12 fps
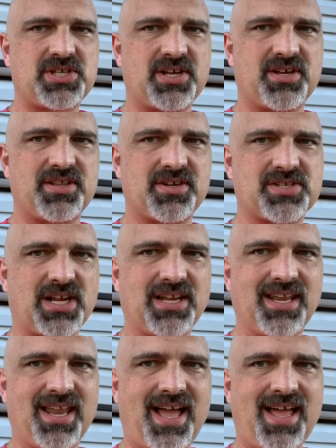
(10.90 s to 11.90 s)
a
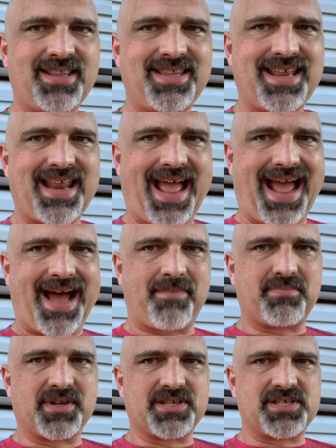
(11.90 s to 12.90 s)
lot that
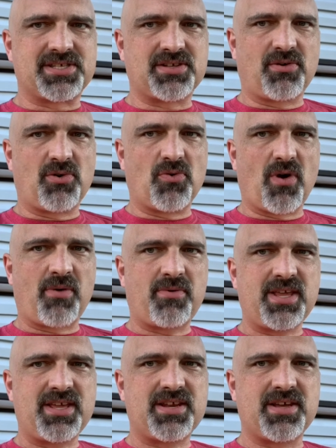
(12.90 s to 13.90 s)
happens. So I
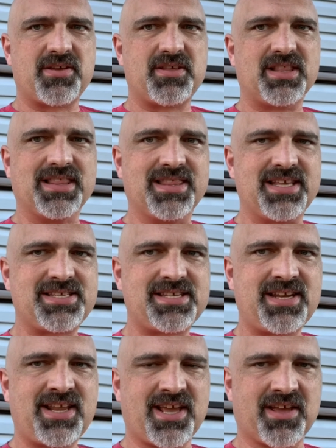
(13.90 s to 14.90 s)
want you to
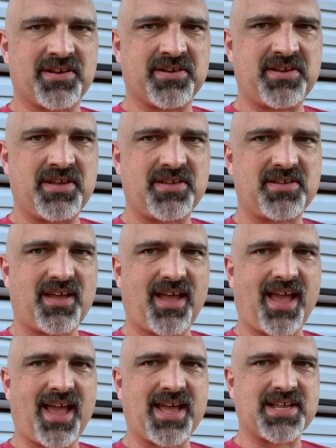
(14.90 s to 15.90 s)
listen in
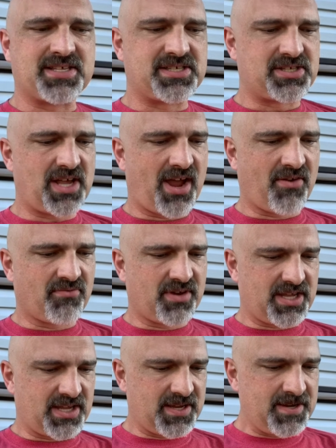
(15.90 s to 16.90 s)
as I
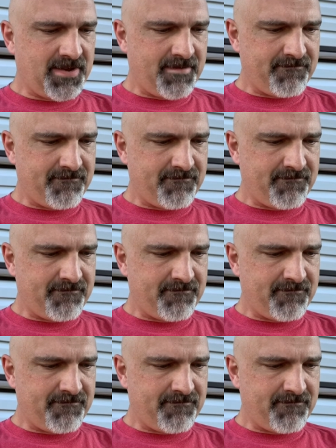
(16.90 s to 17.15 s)
read.